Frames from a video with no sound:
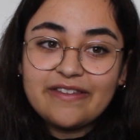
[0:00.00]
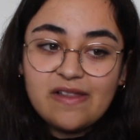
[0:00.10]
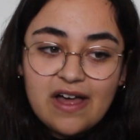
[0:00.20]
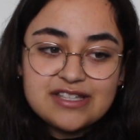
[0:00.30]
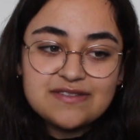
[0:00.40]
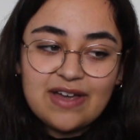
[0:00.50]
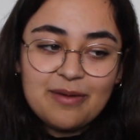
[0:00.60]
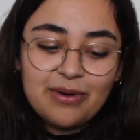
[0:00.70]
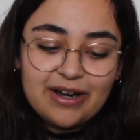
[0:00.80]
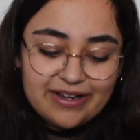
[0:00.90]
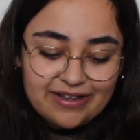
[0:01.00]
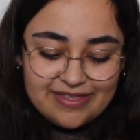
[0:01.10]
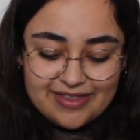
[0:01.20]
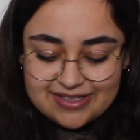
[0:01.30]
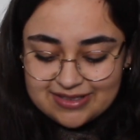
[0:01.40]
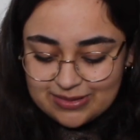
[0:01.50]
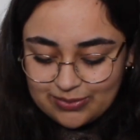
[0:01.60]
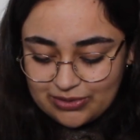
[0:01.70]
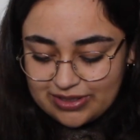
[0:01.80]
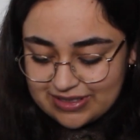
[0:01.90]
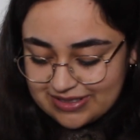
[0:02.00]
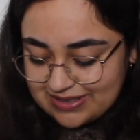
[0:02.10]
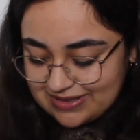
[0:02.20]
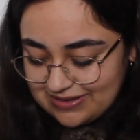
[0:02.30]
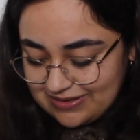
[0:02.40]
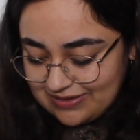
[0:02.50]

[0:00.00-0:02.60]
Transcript: the last fabric. This was